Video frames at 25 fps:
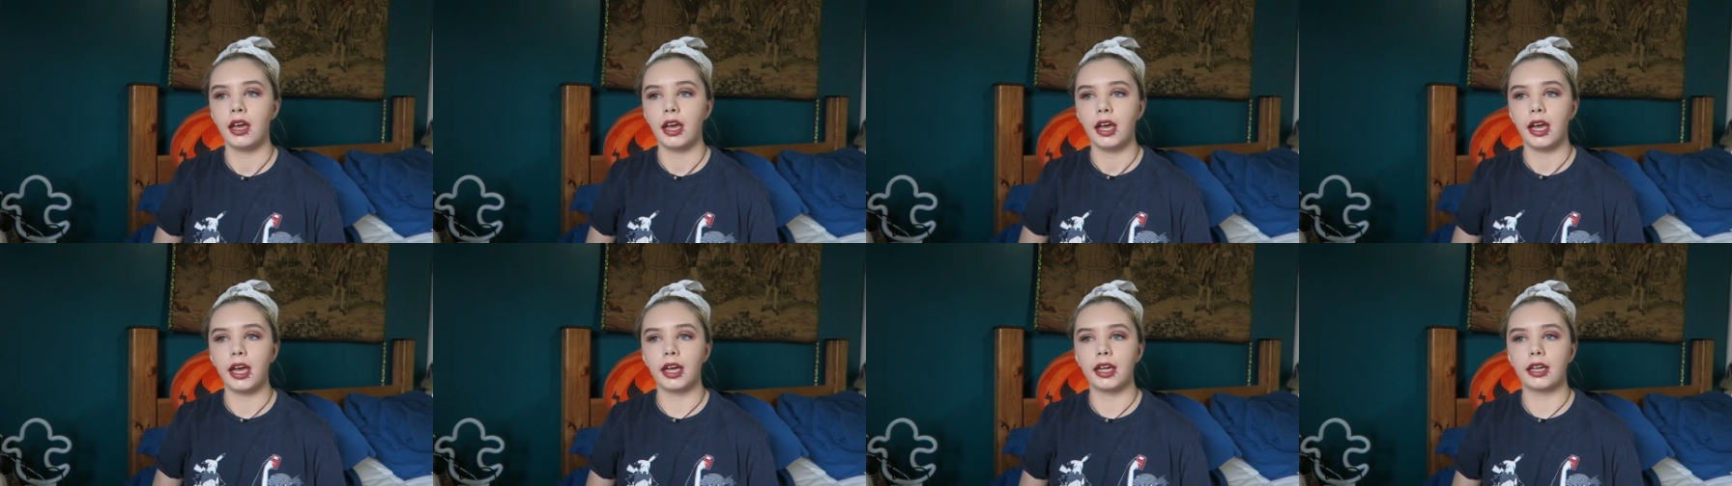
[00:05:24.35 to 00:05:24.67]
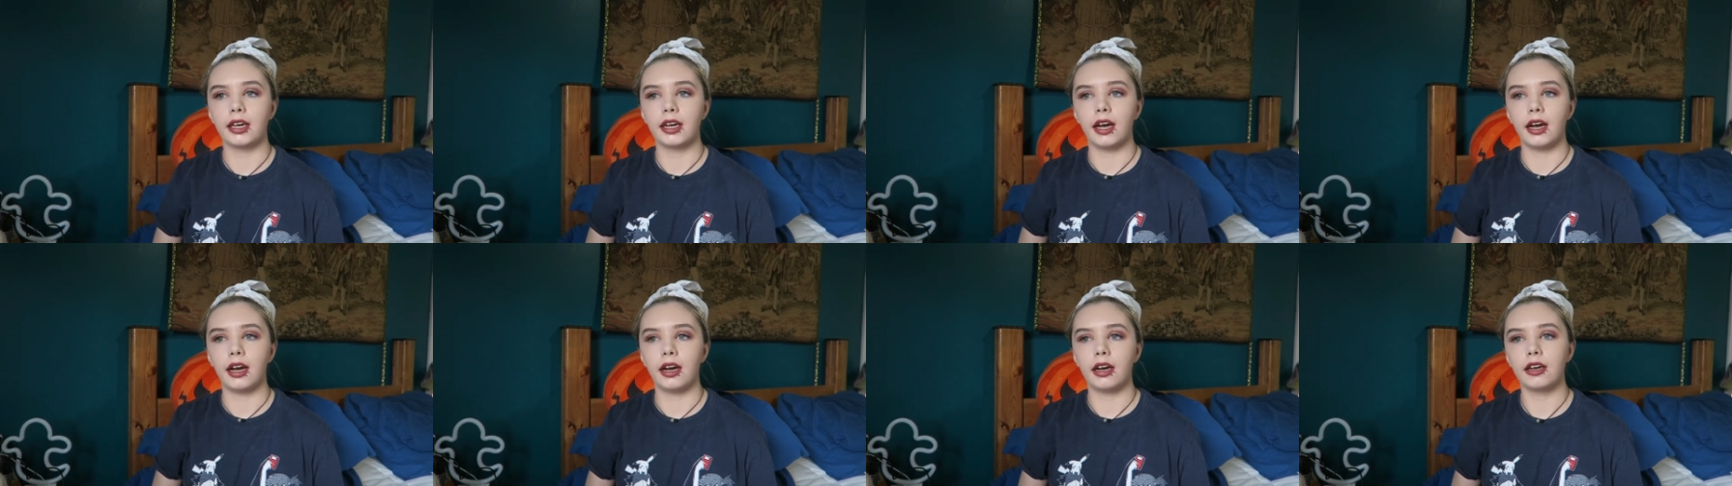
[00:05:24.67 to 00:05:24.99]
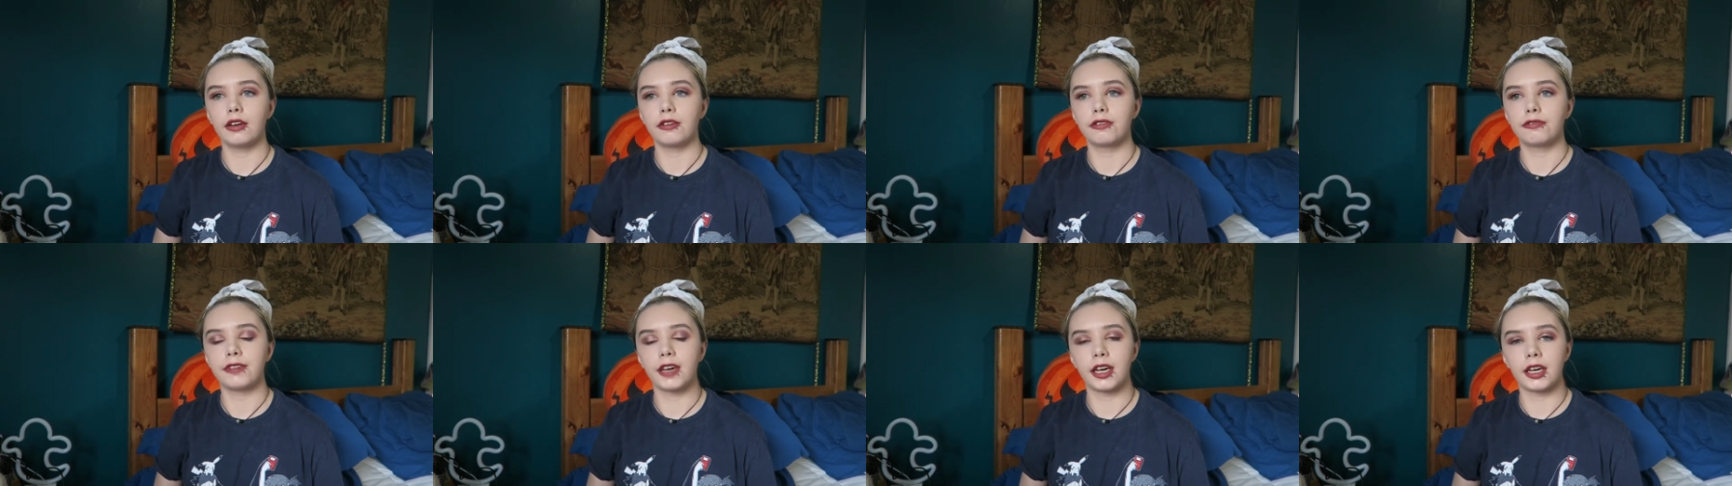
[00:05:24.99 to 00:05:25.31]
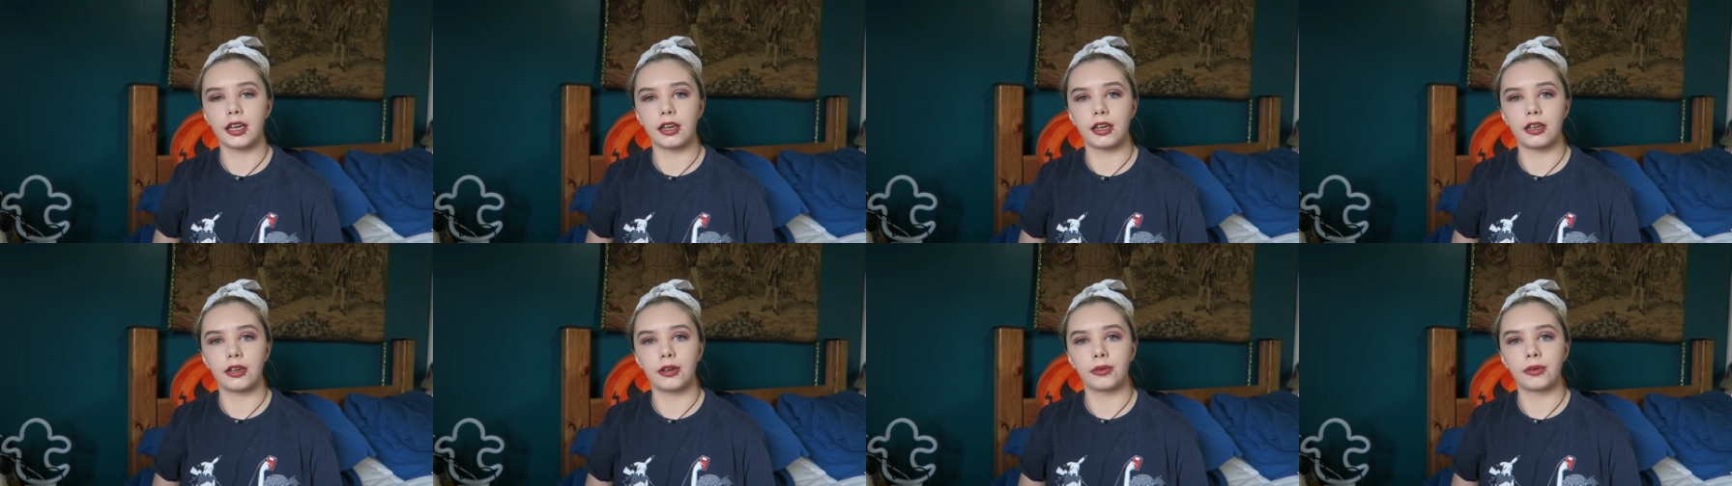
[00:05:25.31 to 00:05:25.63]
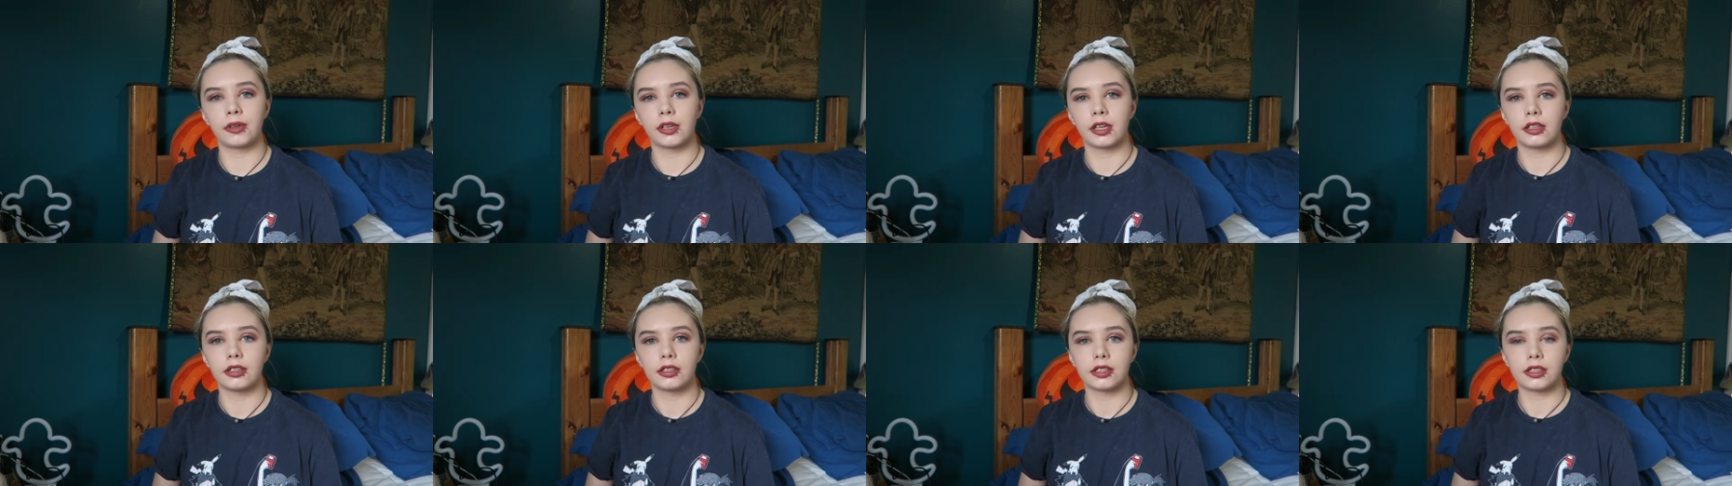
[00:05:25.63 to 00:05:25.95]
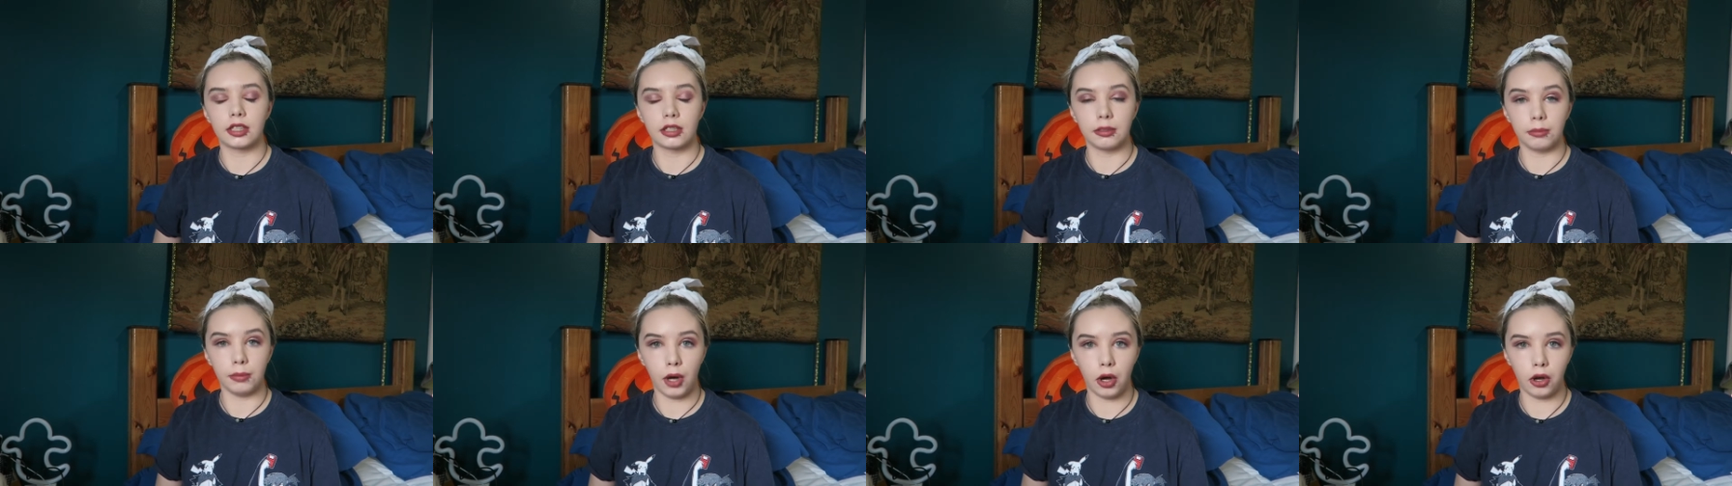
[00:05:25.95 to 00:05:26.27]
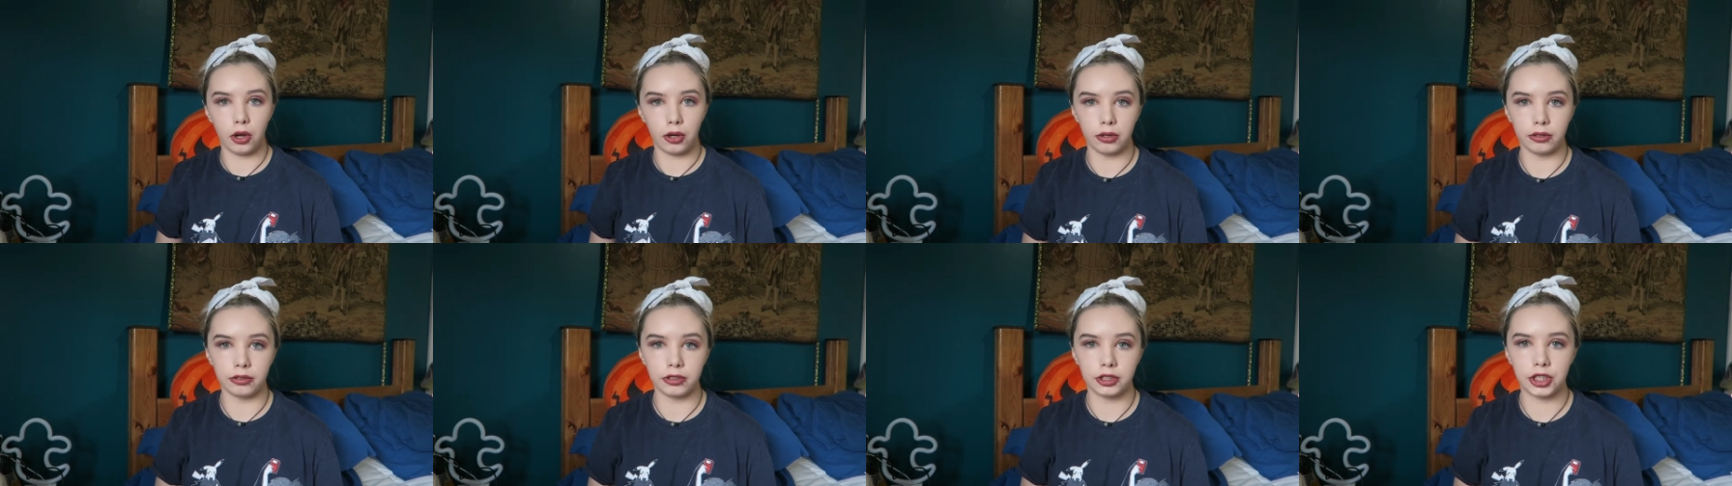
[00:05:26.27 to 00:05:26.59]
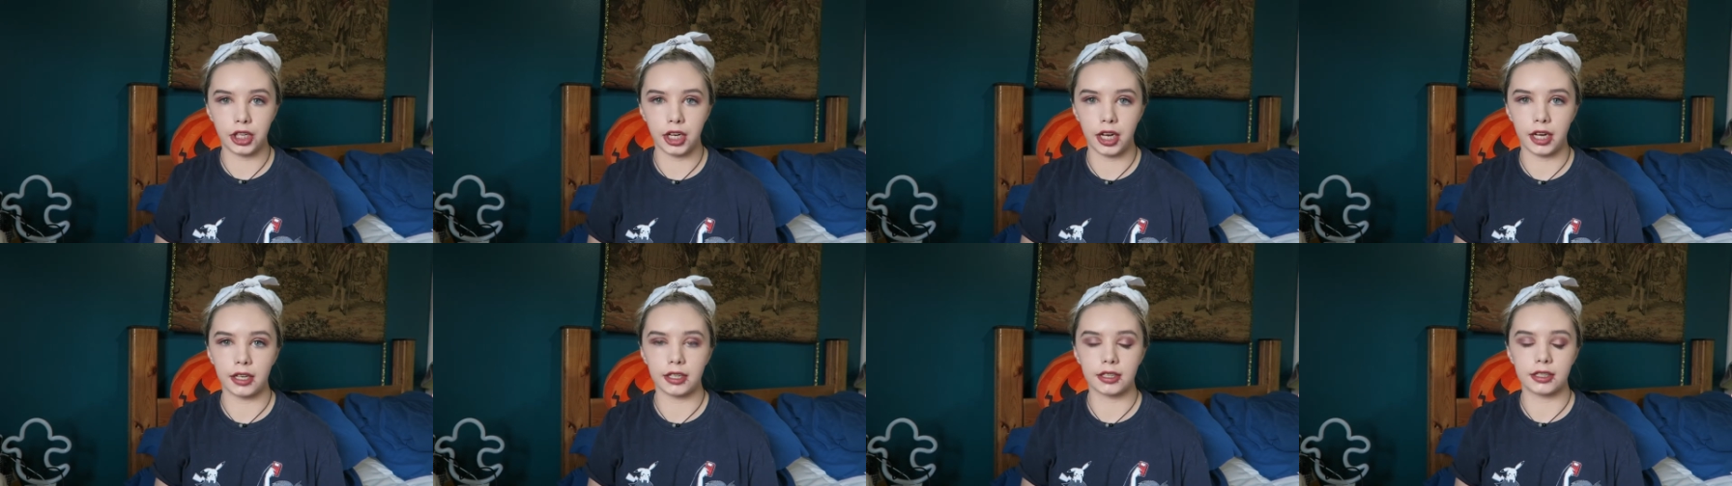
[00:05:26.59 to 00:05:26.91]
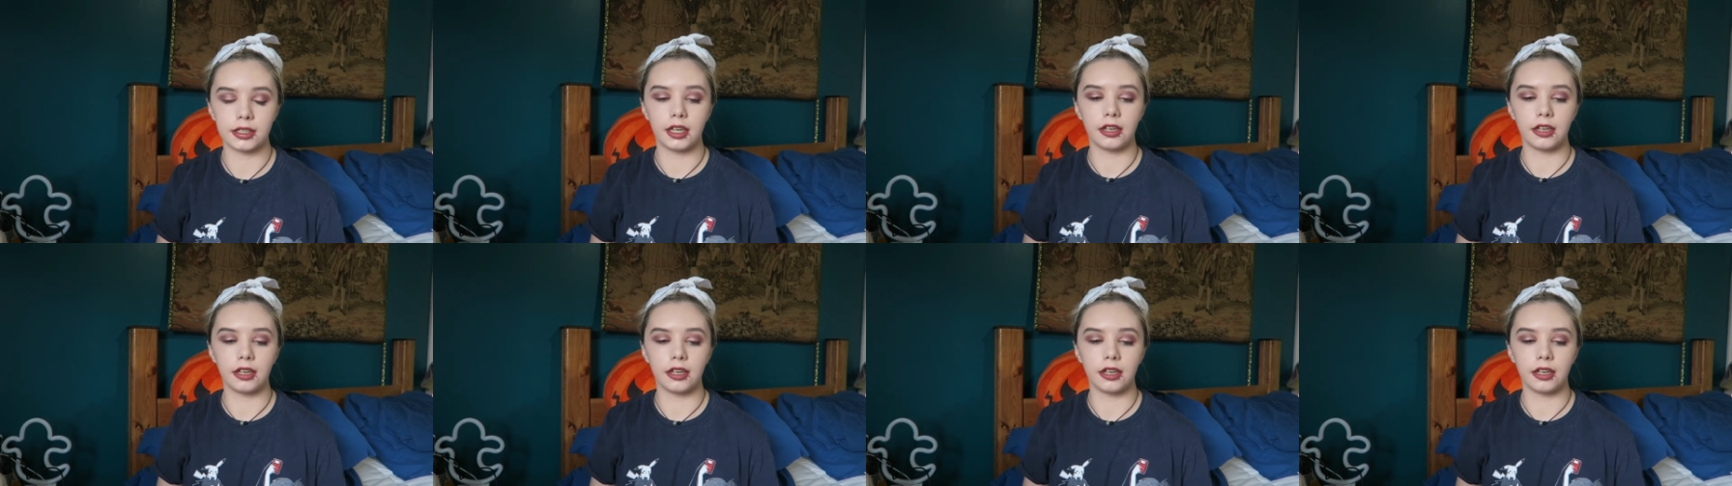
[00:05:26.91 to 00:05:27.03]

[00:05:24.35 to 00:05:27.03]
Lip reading: and I found some old checks.